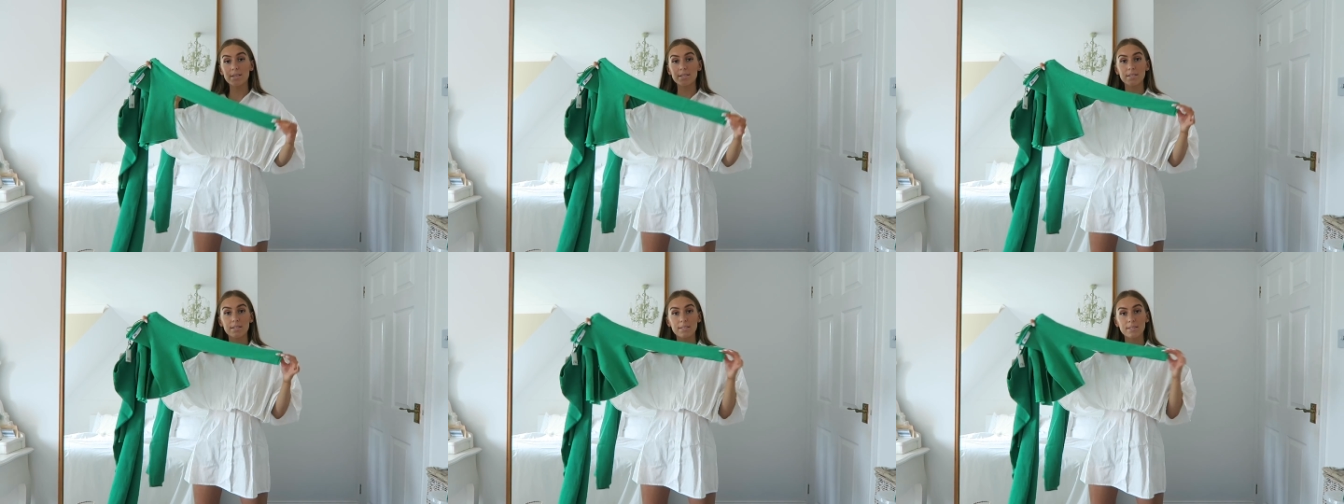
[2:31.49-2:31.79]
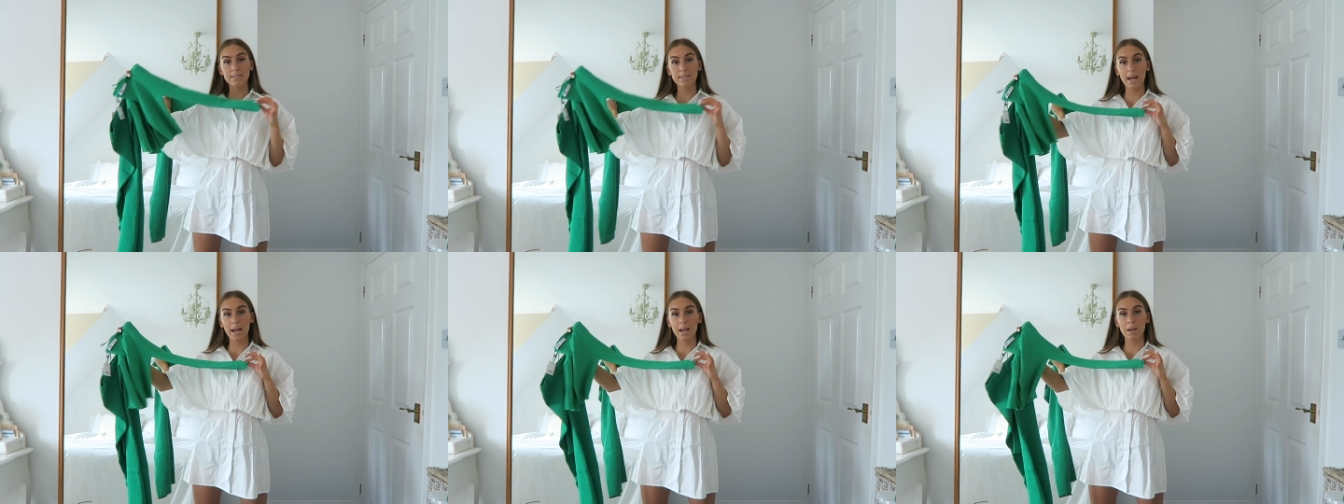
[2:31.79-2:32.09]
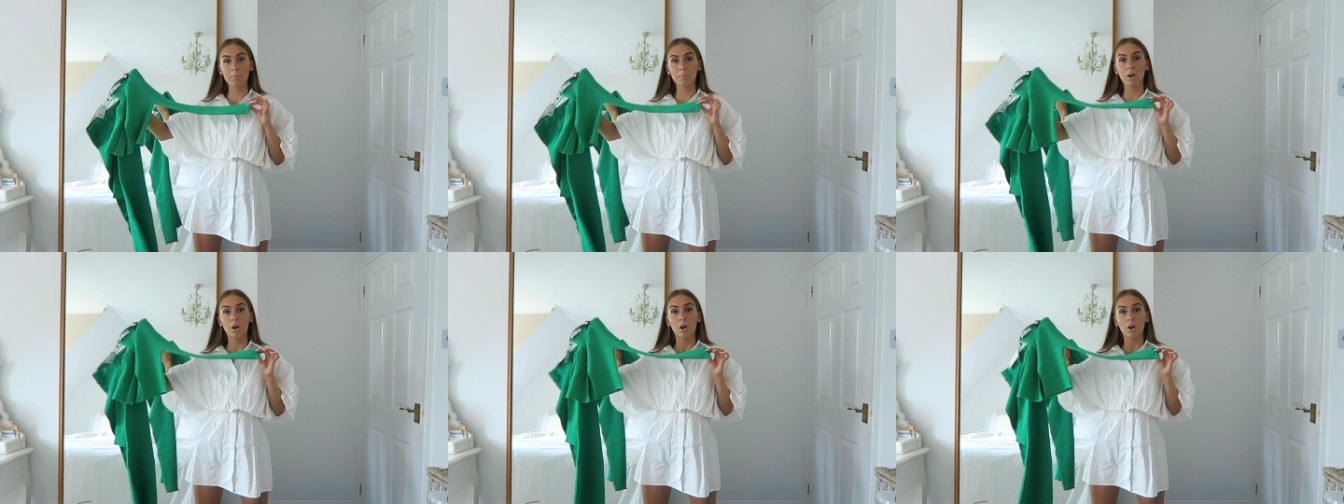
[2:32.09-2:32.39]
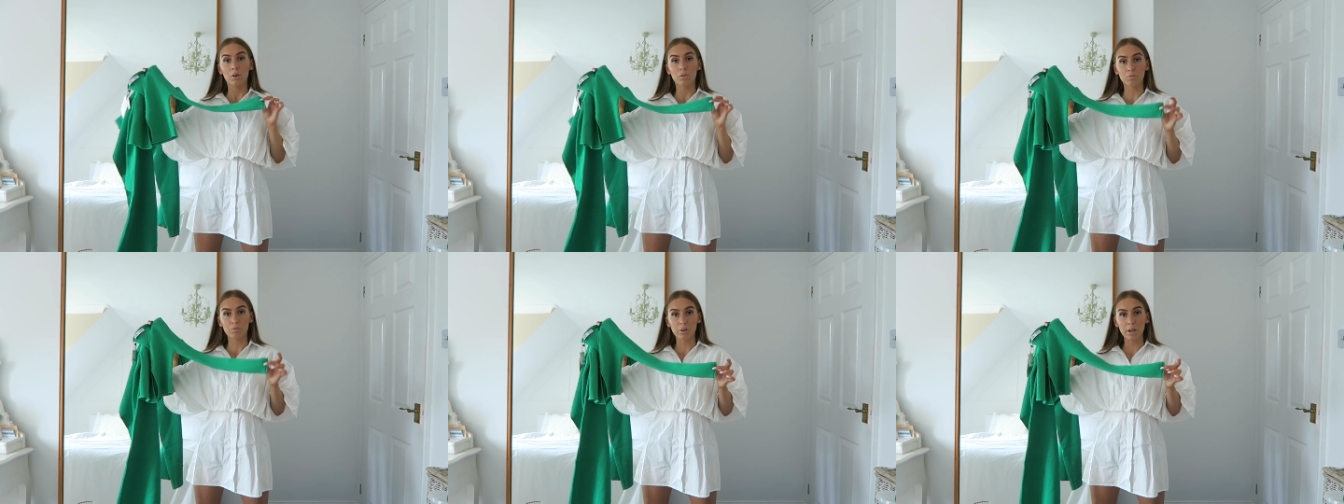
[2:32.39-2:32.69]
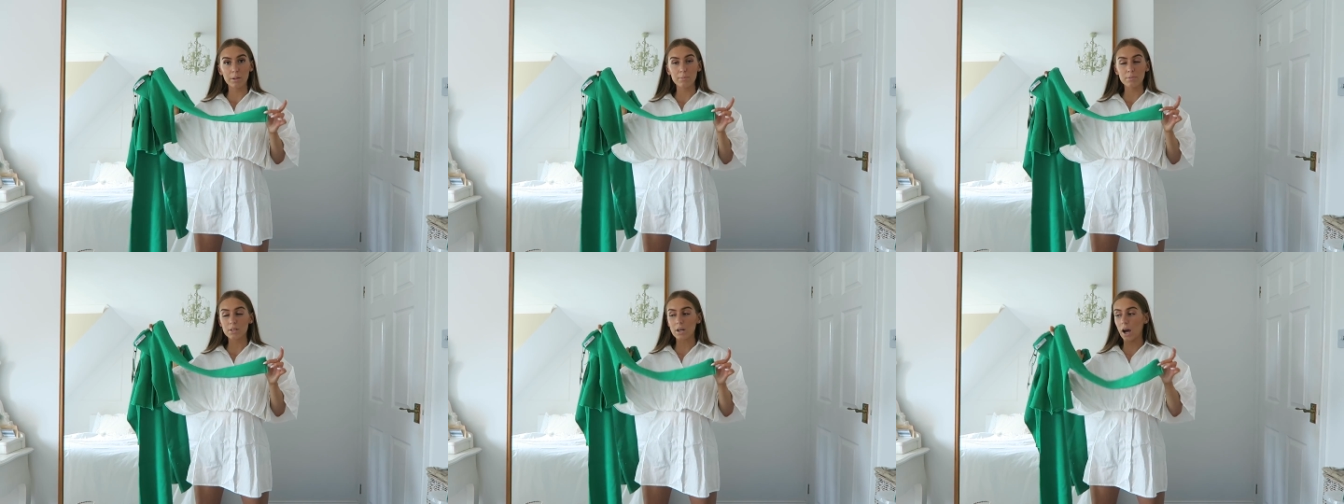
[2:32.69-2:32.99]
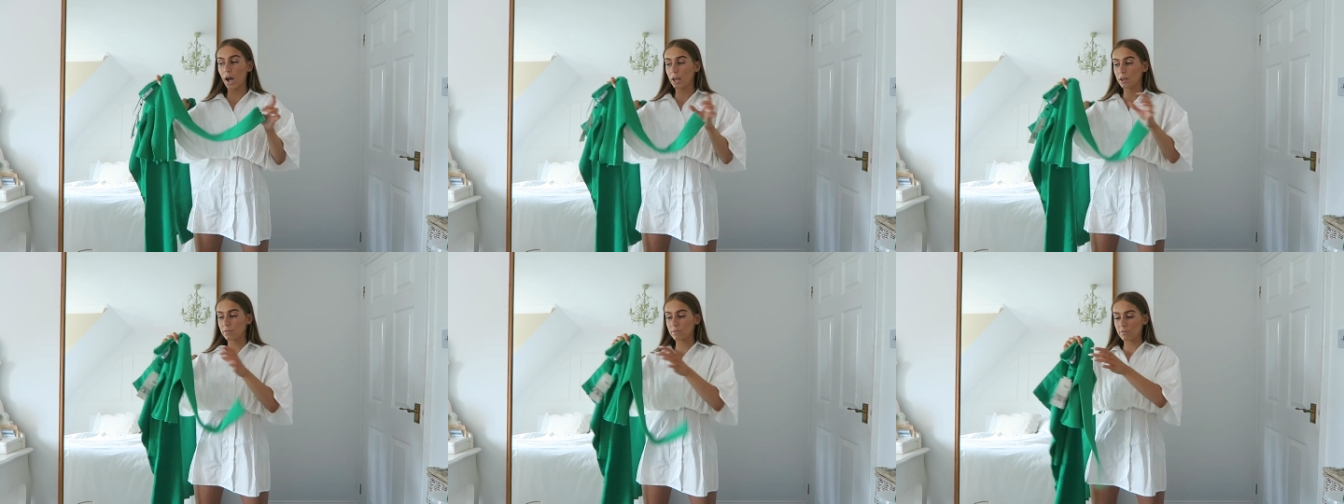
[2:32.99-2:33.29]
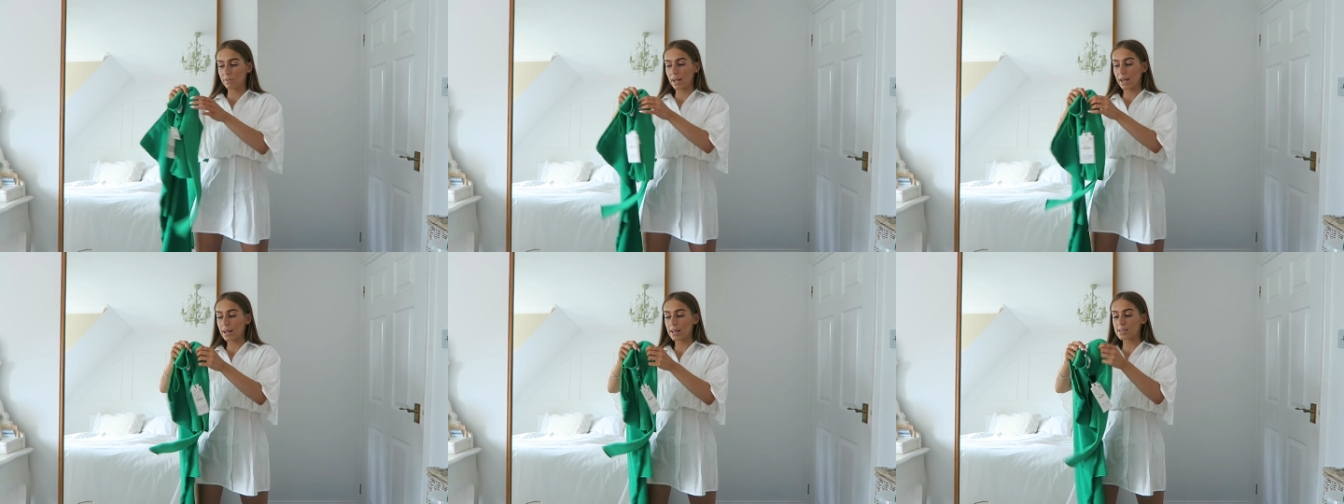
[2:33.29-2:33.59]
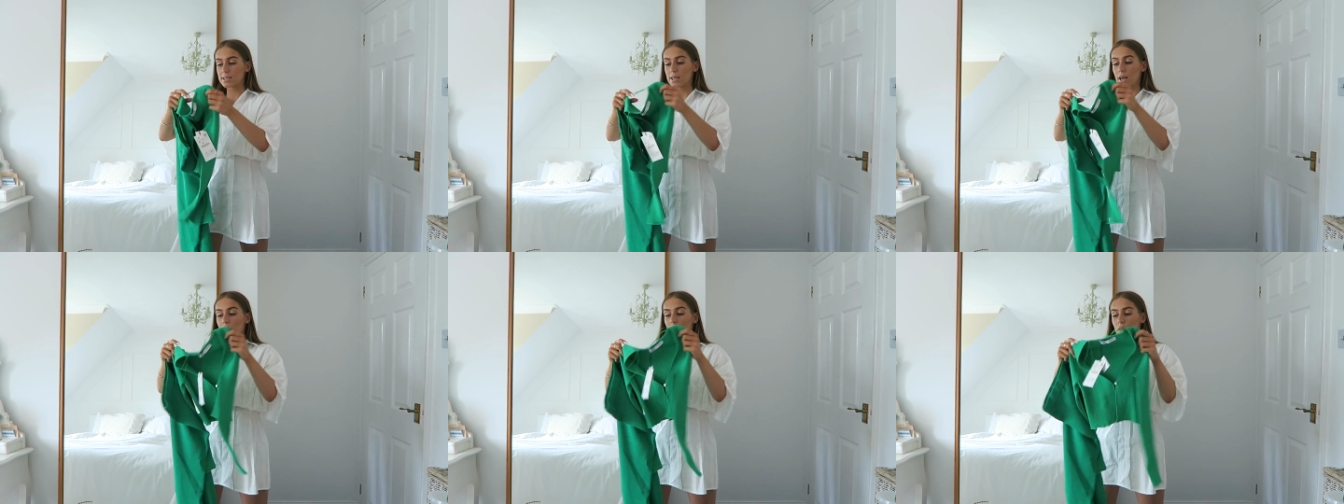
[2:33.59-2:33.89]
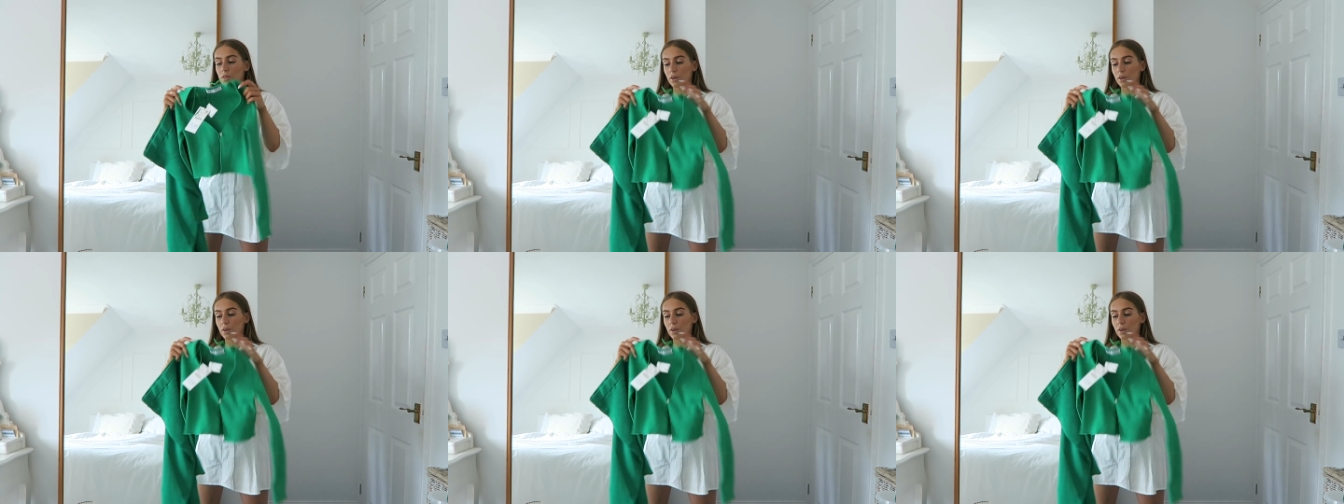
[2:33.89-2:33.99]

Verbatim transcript: it's the same ribbed kind of knit.